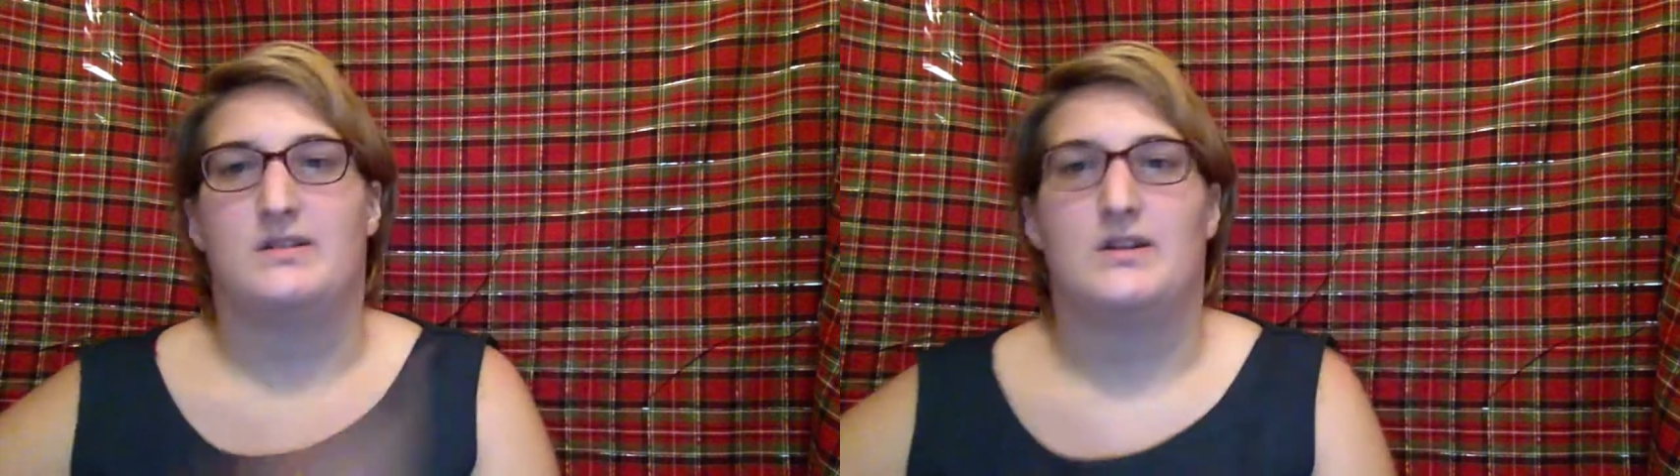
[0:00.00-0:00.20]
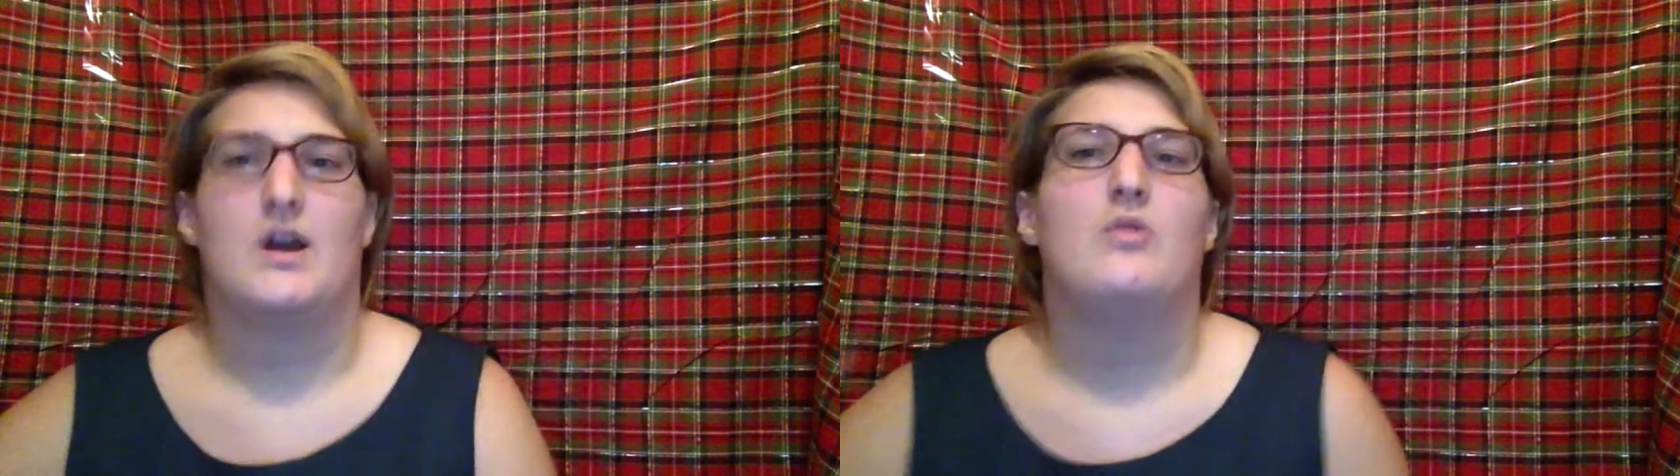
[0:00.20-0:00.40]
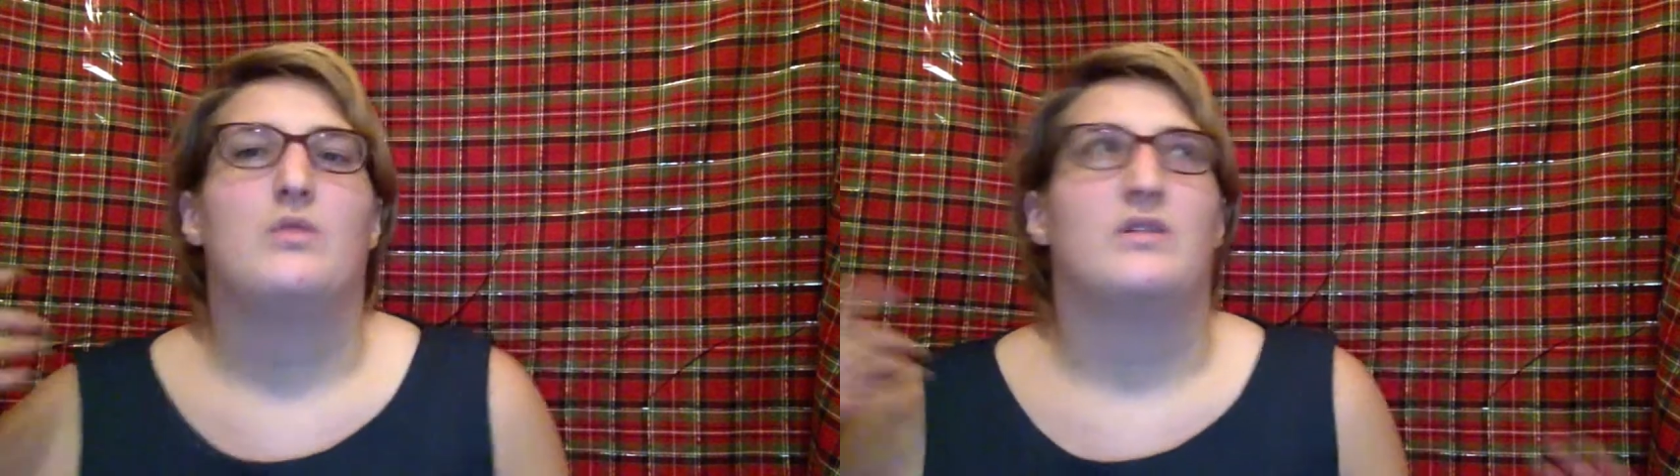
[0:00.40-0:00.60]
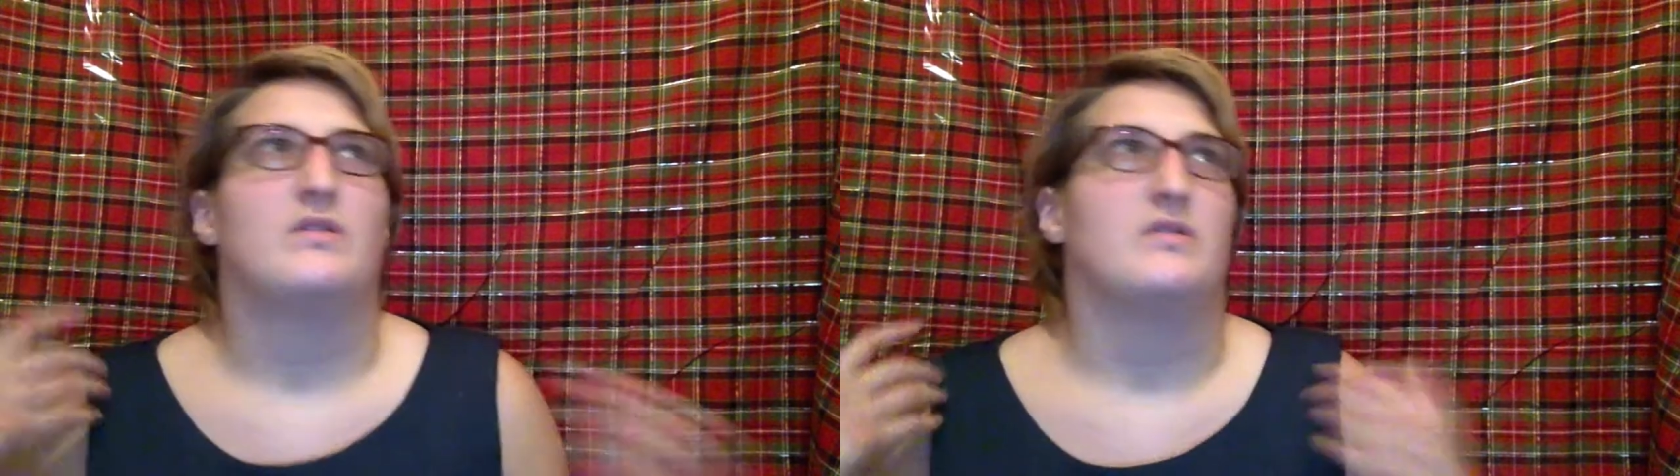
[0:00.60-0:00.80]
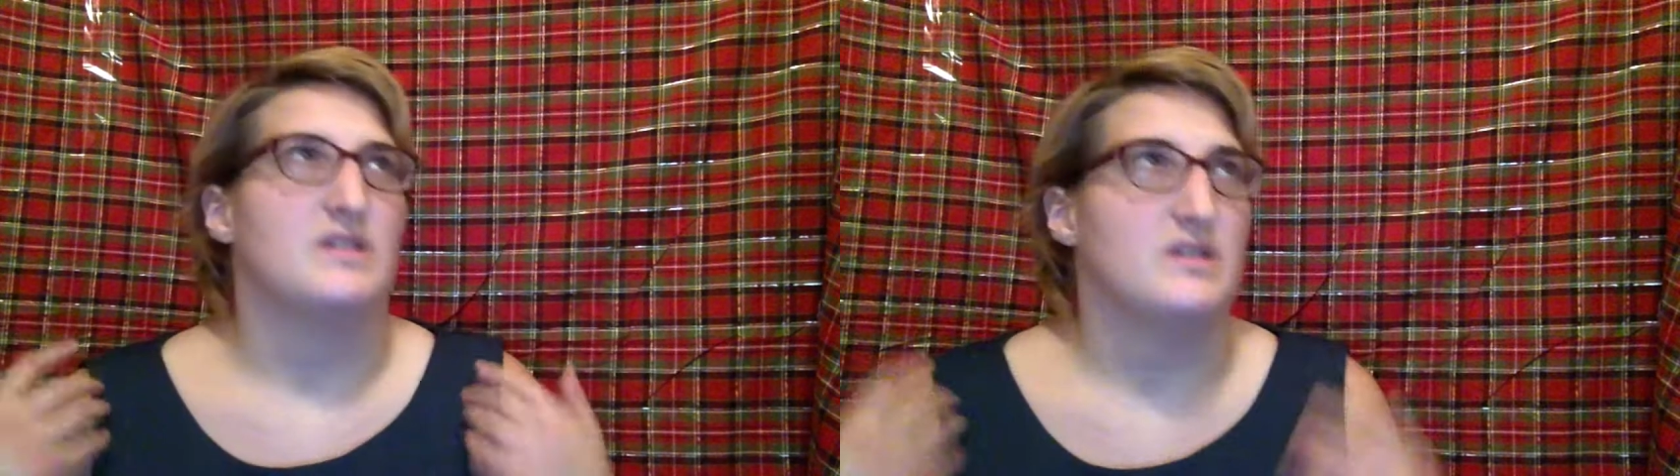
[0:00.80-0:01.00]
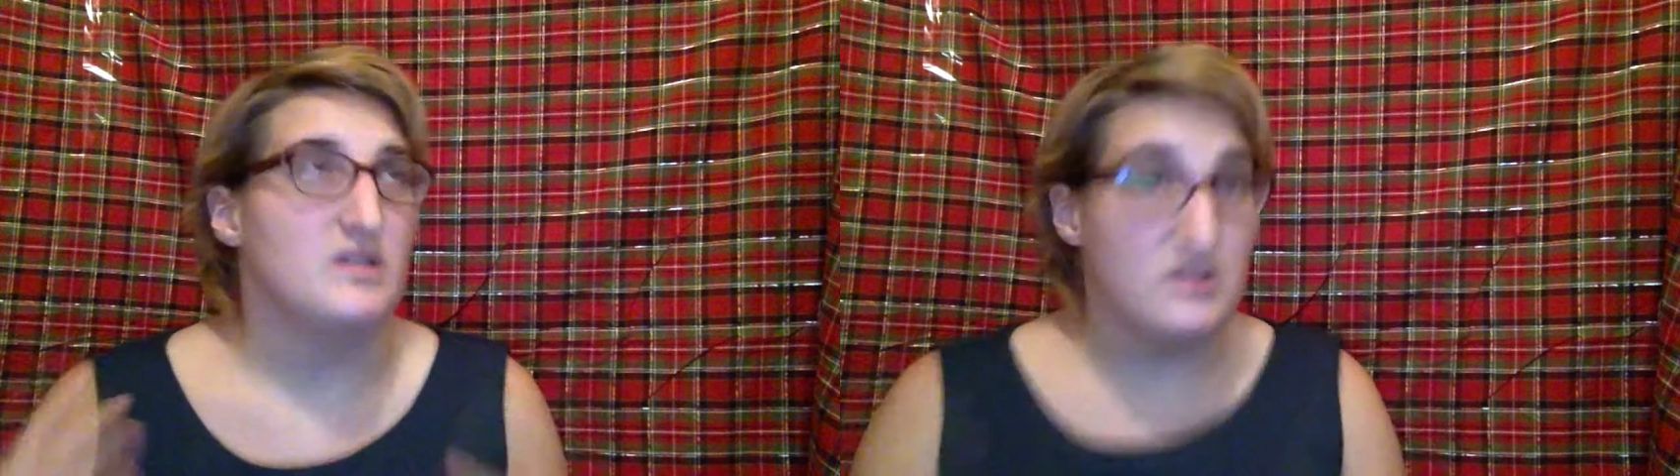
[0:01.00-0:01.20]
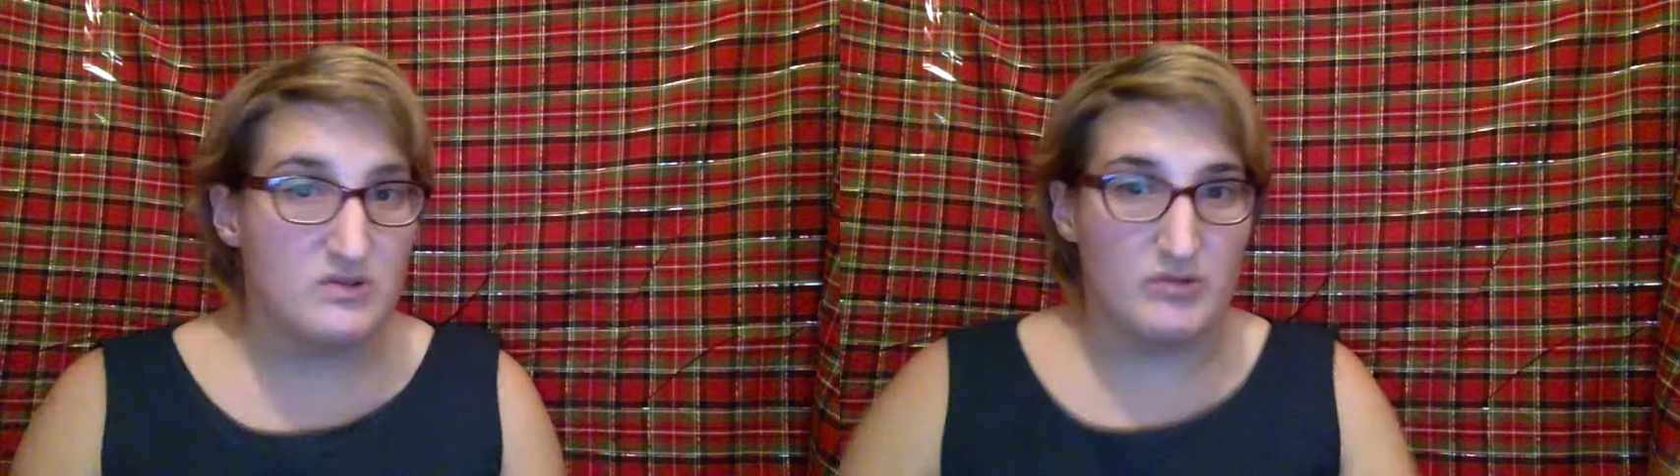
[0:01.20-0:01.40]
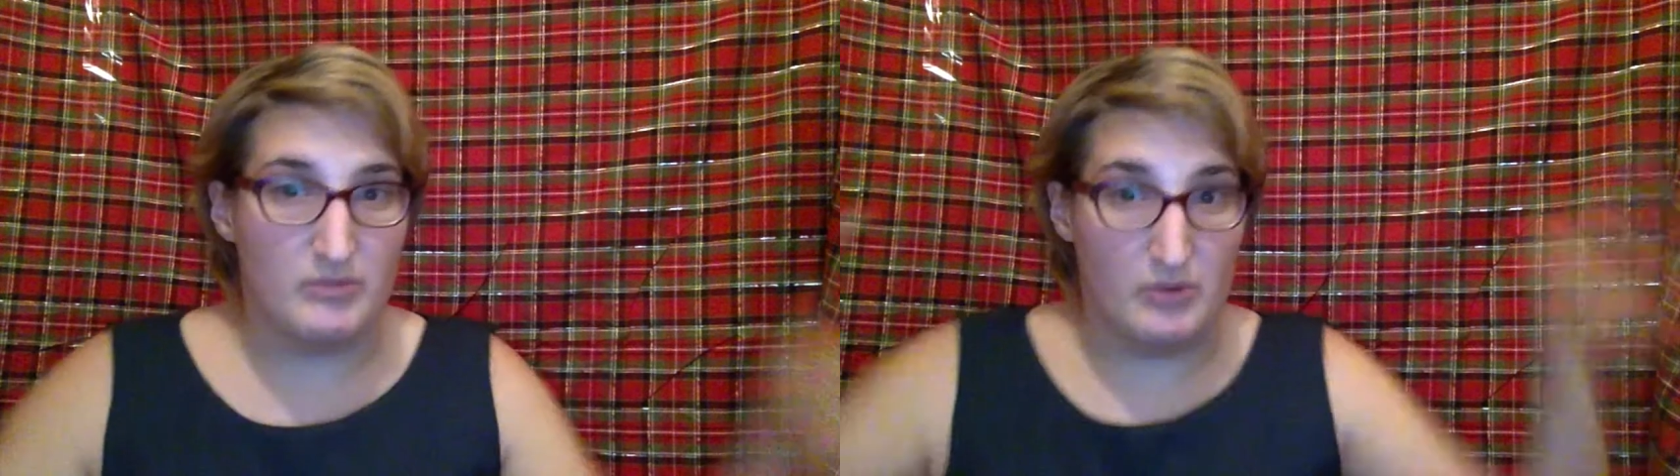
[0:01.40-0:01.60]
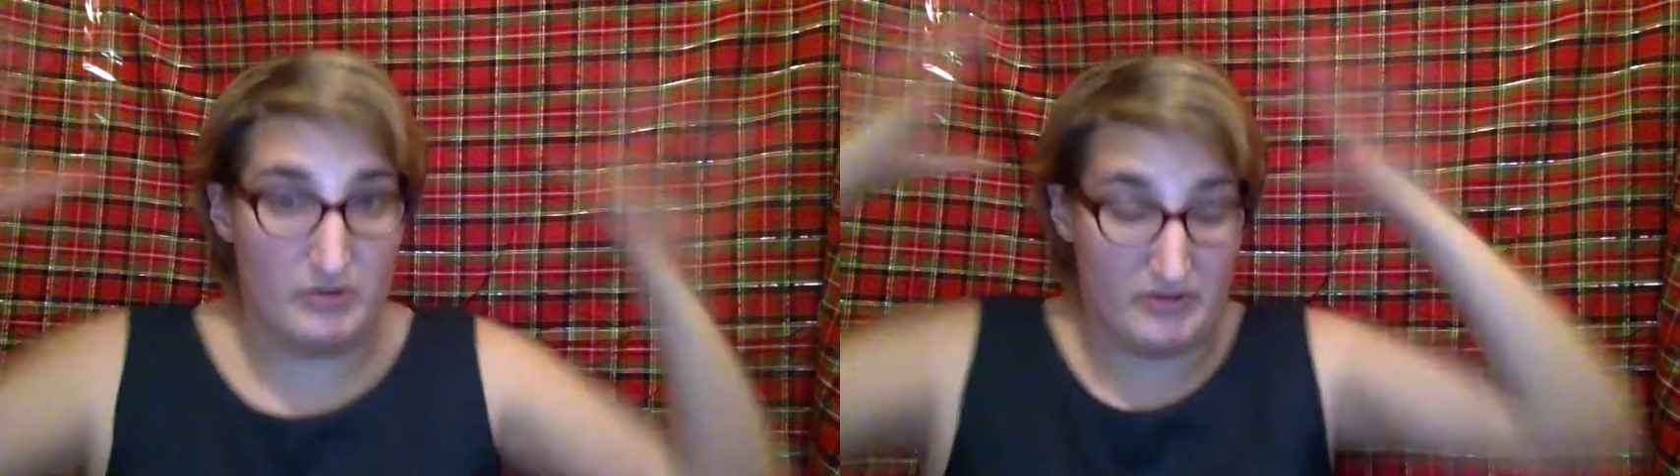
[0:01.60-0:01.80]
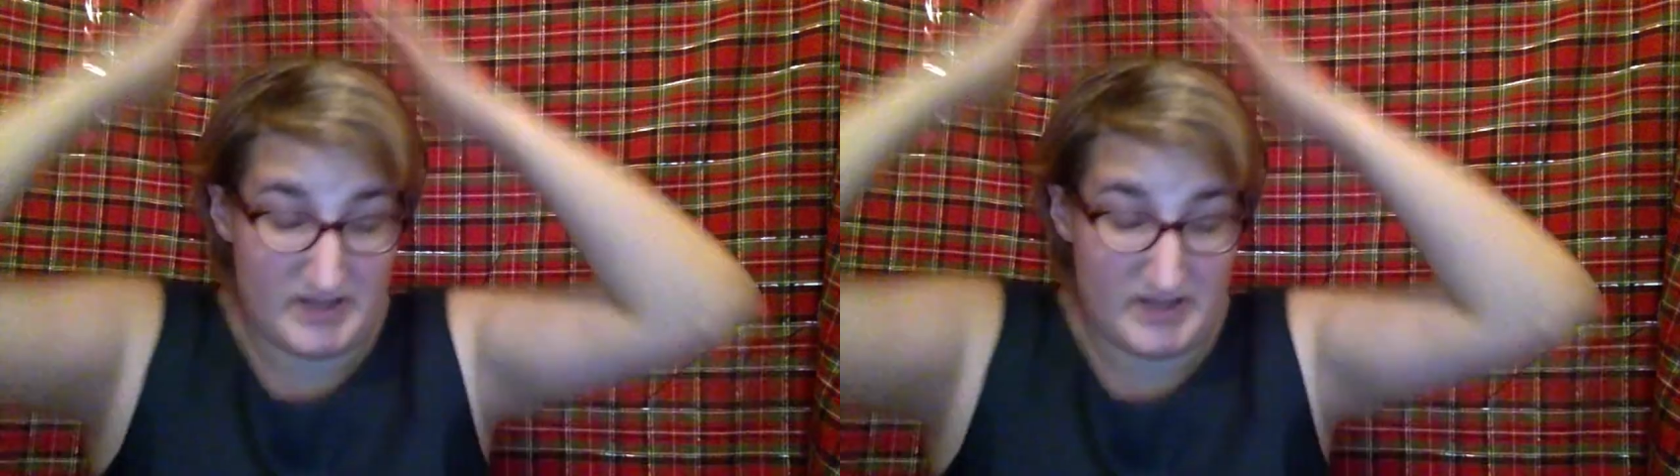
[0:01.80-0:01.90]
coworkers and news reporters